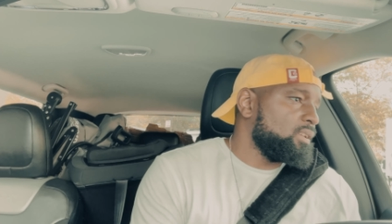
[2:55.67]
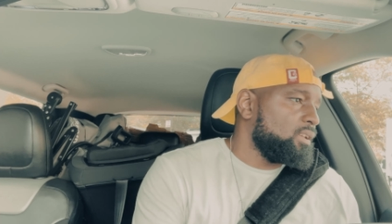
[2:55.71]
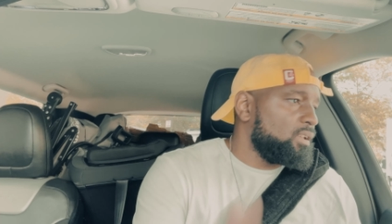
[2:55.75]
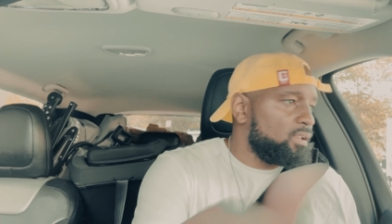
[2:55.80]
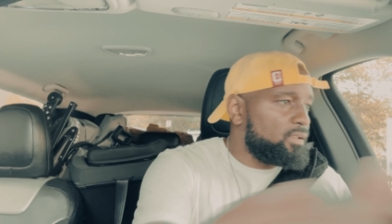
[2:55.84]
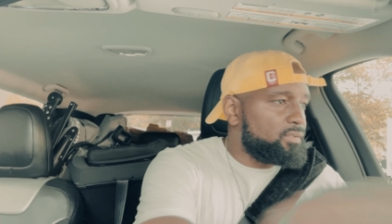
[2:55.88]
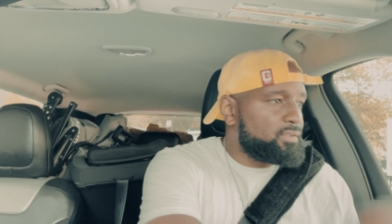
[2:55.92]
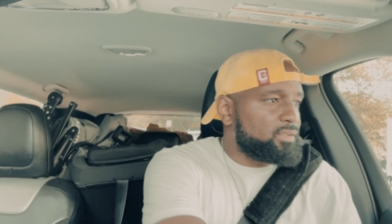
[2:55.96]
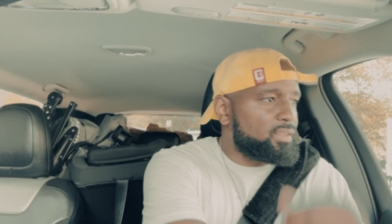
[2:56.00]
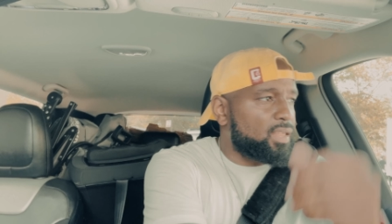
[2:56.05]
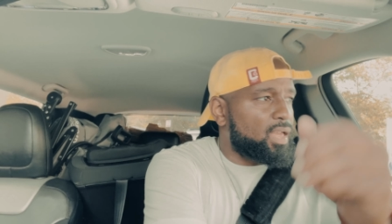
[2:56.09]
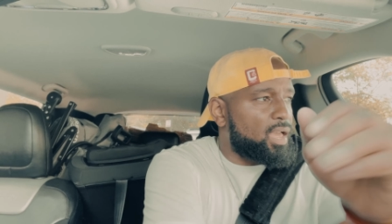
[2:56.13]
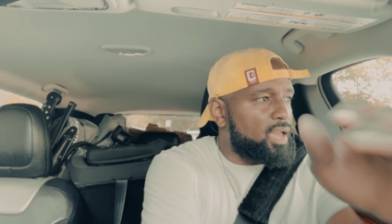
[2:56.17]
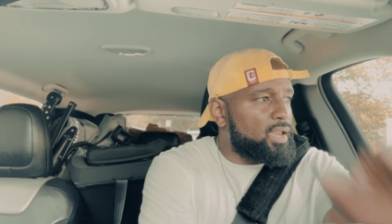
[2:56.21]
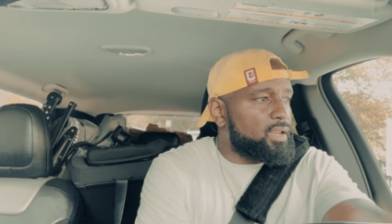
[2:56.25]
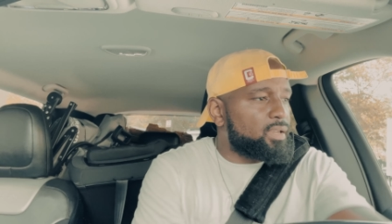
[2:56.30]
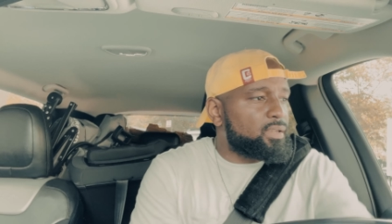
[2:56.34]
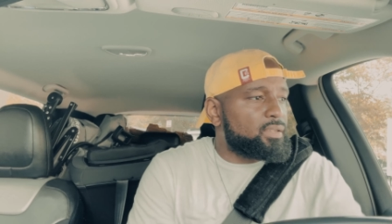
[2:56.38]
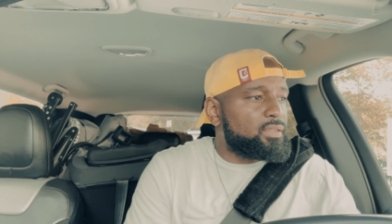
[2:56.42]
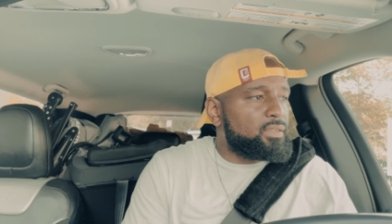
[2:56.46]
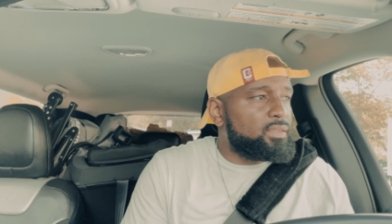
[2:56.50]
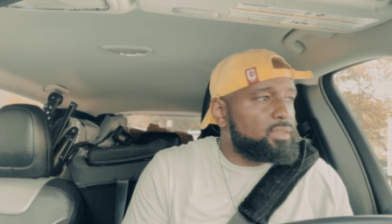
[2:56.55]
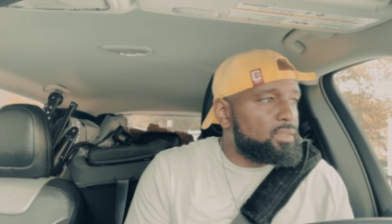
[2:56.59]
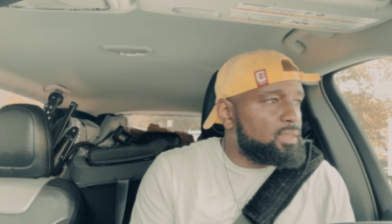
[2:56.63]
I was like,
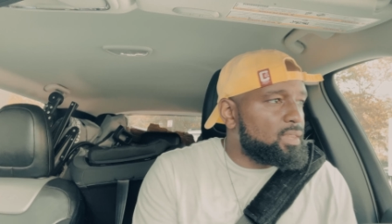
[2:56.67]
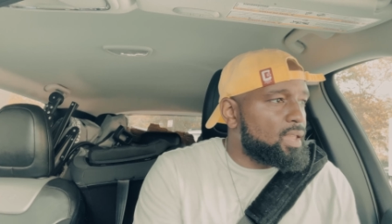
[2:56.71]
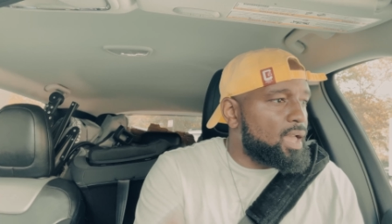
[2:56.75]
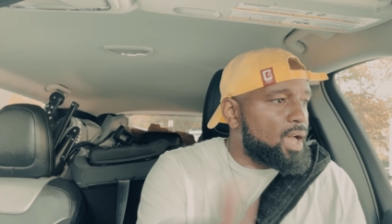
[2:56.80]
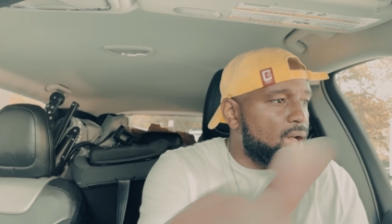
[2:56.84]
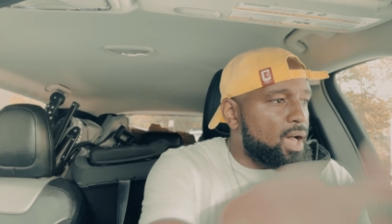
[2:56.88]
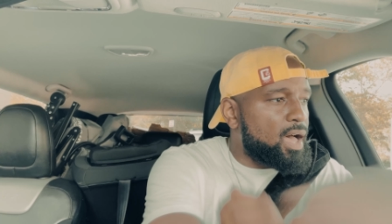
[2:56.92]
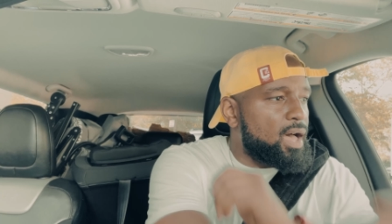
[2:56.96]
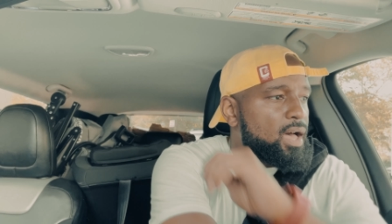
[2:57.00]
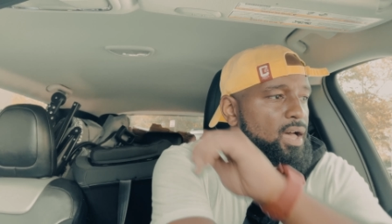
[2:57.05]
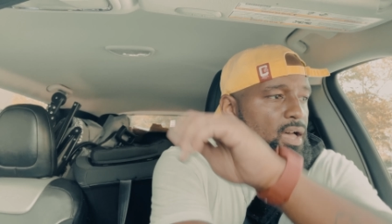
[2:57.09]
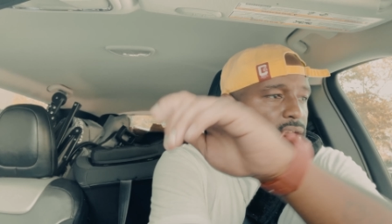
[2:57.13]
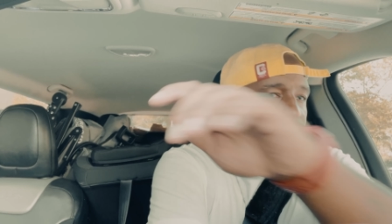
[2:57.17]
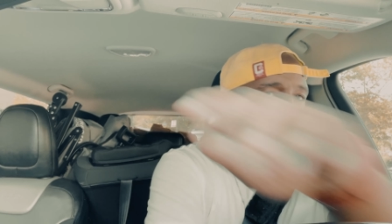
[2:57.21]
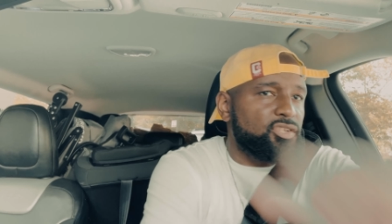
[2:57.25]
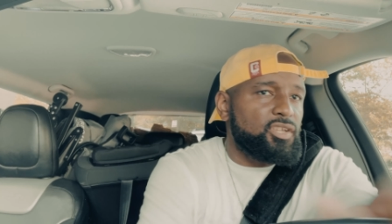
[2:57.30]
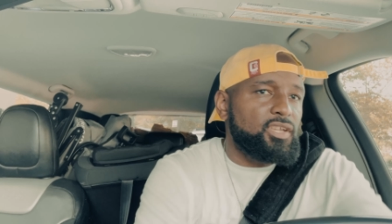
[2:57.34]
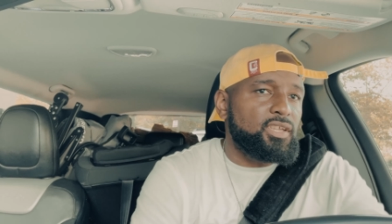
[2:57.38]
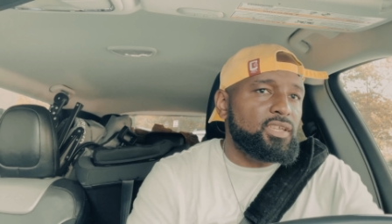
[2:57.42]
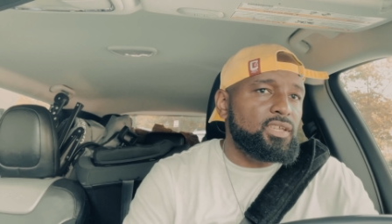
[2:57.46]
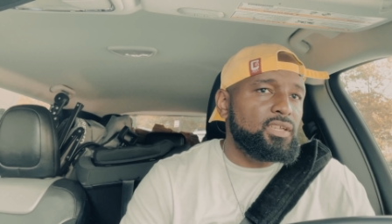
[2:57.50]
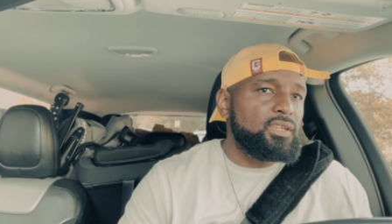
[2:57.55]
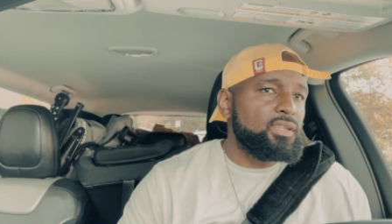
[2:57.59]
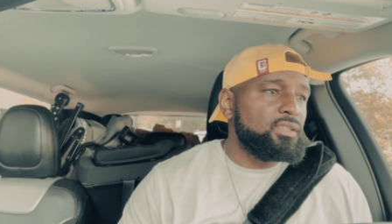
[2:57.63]
nah,
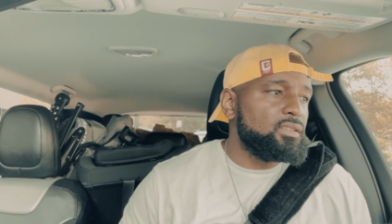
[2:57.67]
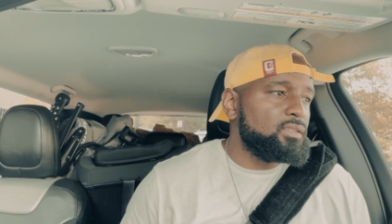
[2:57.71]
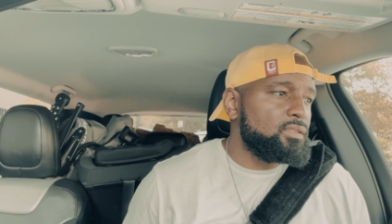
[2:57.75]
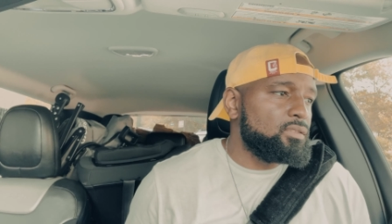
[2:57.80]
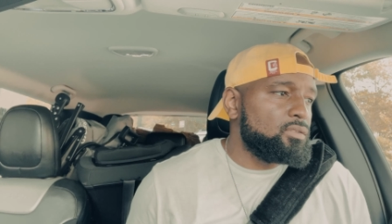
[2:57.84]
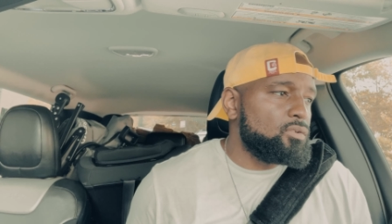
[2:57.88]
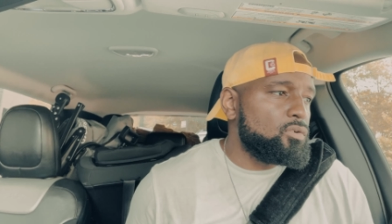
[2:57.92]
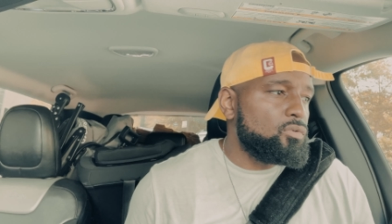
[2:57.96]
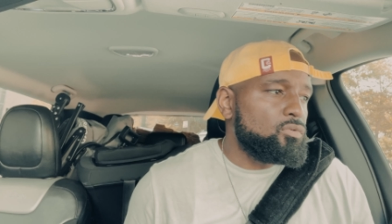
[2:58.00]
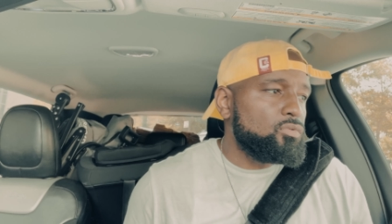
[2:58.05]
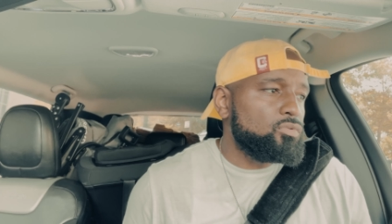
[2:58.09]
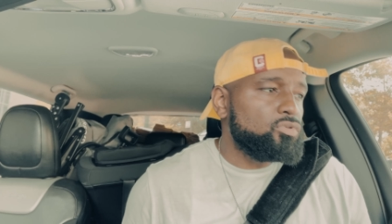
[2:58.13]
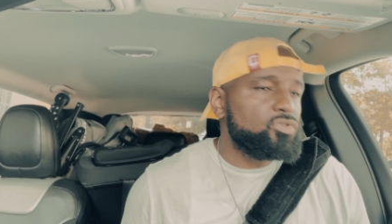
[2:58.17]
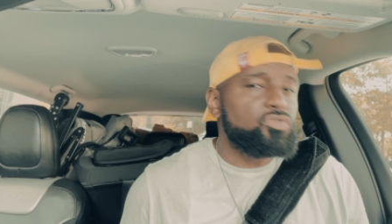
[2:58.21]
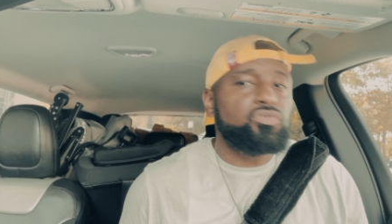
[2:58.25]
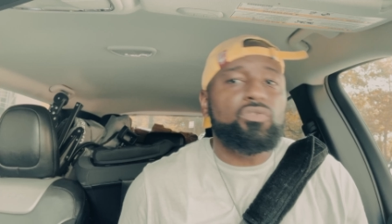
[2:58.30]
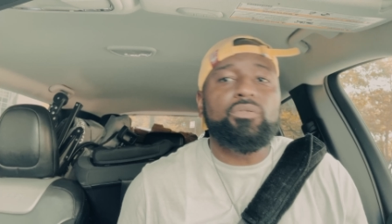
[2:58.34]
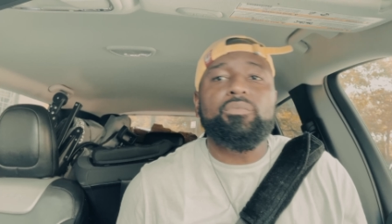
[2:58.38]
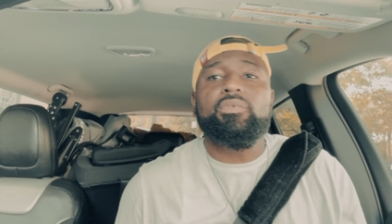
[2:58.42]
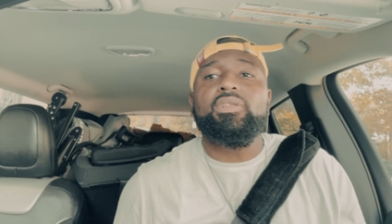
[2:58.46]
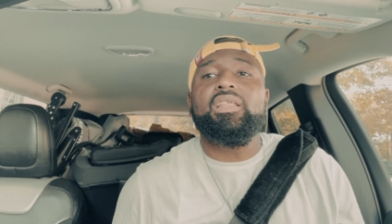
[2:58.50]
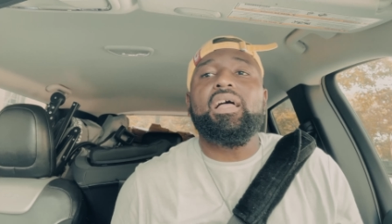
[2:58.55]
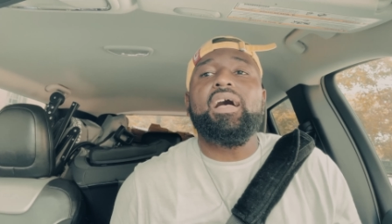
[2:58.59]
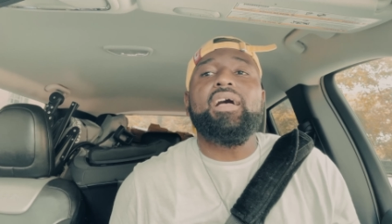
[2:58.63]
chicken, no
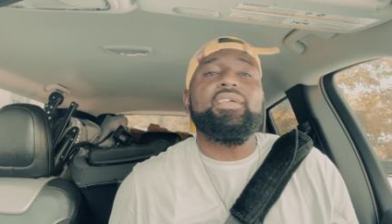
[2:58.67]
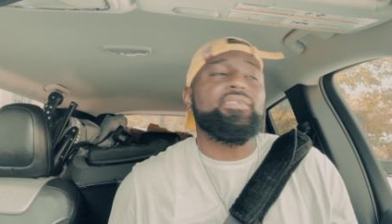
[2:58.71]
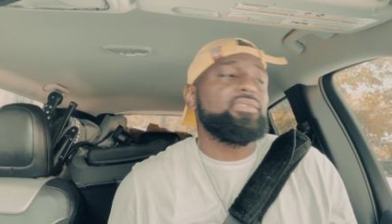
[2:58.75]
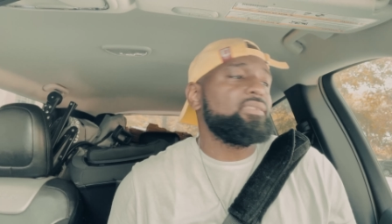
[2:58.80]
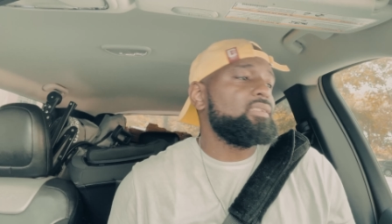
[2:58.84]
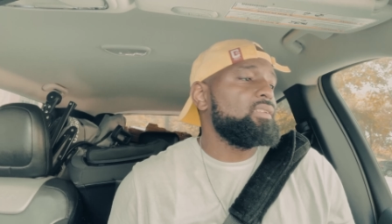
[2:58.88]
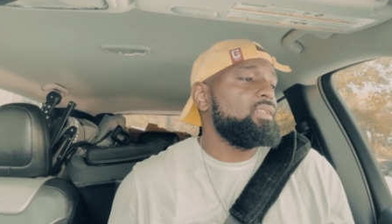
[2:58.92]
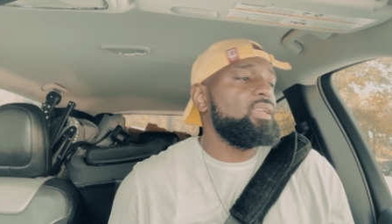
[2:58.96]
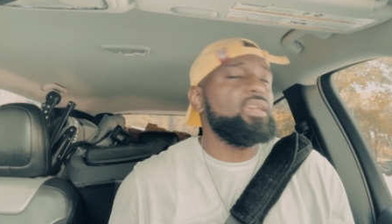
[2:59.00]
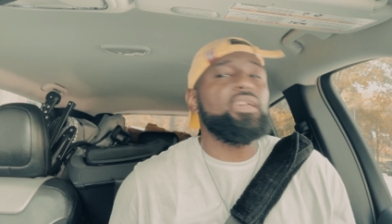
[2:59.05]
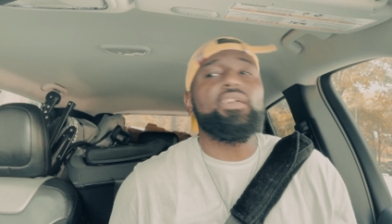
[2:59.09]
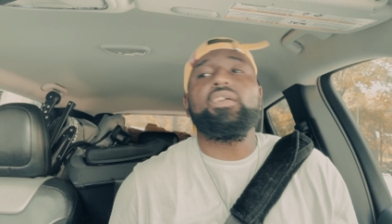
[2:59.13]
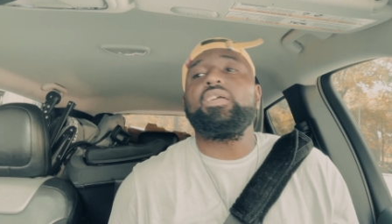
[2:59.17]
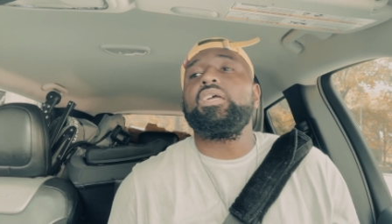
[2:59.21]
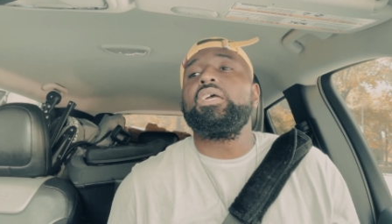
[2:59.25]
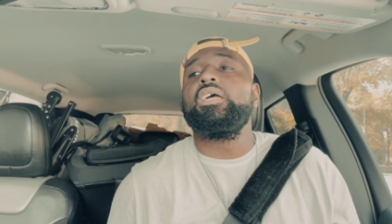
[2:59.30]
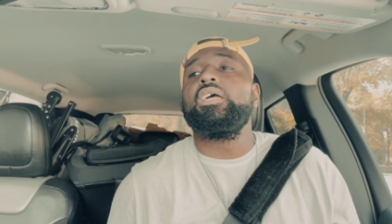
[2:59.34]
swim class today.